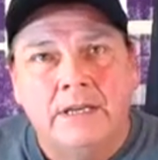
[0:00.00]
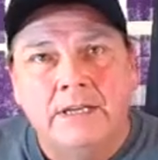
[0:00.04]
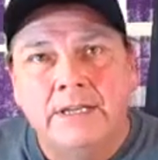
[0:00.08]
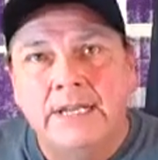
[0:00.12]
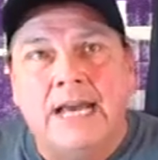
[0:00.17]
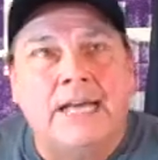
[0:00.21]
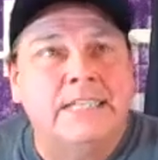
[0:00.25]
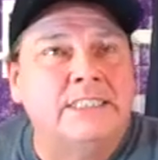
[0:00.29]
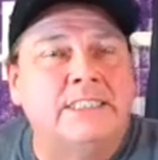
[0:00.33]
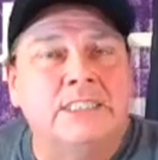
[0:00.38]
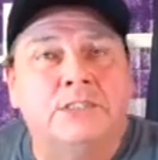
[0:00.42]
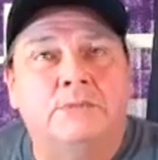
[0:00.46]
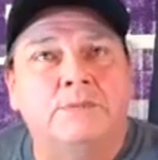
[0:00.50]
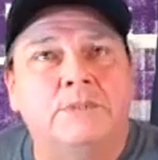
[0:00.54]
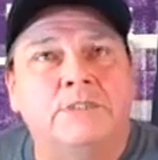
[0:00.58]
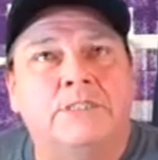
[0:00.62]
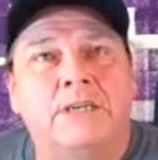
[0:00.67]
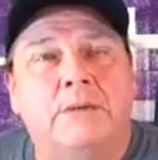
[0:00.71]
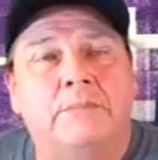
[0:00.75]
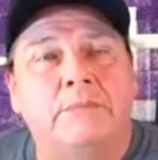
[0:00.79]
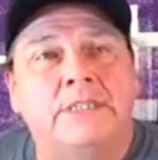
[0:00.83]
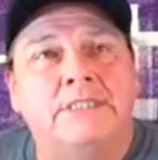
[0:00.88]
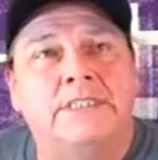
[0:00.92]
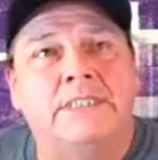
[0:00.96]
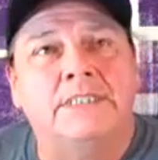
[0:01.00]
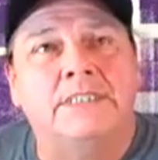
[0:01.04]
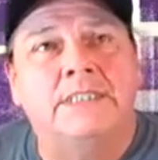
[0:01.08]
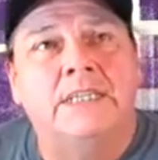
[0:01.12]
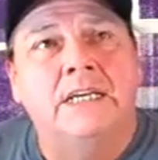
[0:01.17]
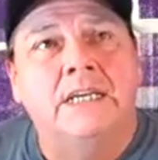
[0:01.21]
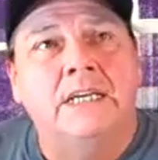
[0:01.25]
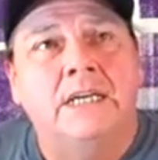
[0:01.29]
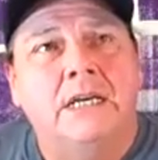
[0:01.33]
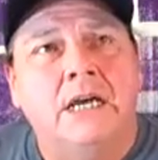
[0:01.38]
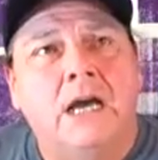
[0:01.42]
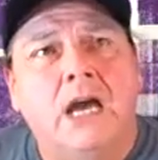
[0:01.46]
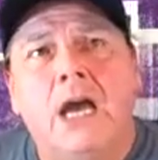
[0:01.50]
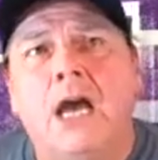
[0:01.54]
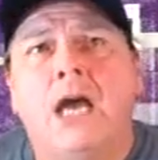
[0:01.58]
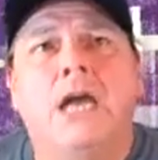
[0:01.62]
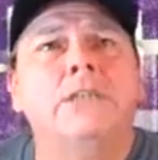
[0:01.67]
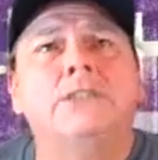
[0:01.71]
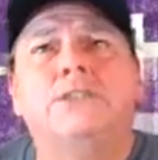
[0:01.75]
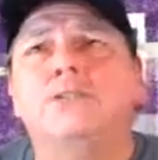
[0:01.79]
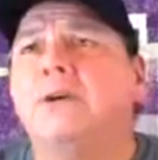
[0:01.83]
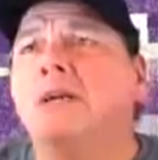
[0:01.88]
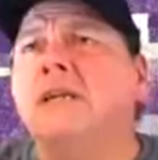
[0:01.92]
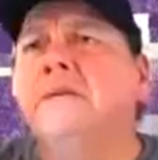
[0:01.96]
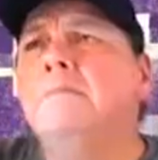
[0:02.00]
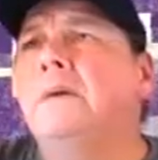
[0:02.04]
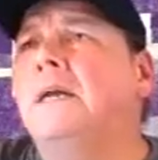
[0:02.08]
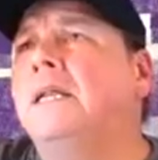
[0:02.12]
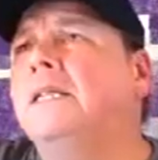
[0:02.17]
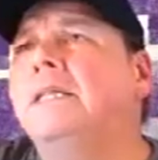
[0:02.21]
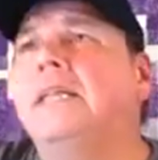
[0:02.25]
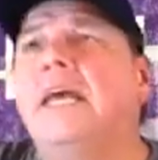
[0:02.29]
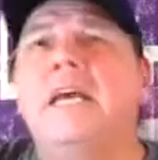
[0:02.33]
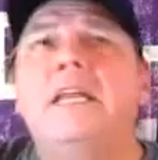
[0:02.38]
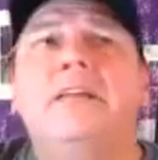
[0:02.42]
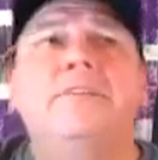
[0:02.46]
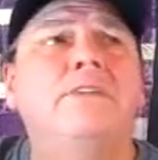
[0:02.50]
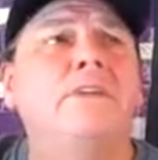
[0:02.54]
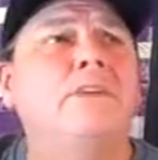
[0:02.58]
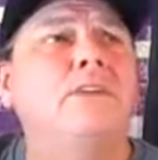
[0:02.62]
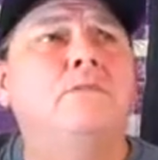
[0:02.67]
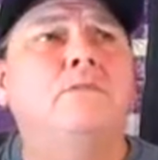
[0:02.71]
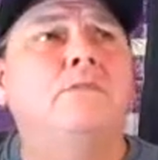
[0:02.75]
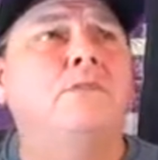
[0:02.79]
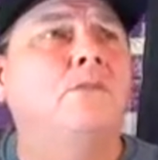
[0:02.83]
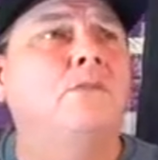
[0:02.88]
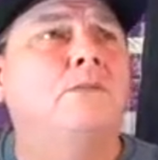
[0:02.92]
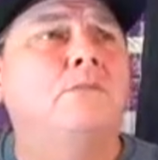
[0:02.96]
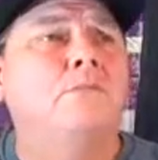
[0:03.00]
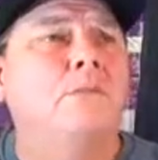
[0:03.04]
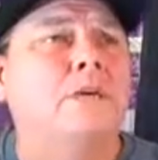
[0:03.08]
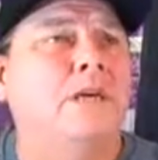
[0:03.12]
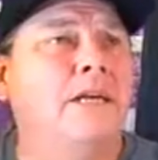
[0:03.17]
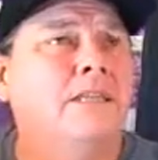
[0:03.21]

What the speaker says: Not just when somebody says, hey, is there anybody Native in the room?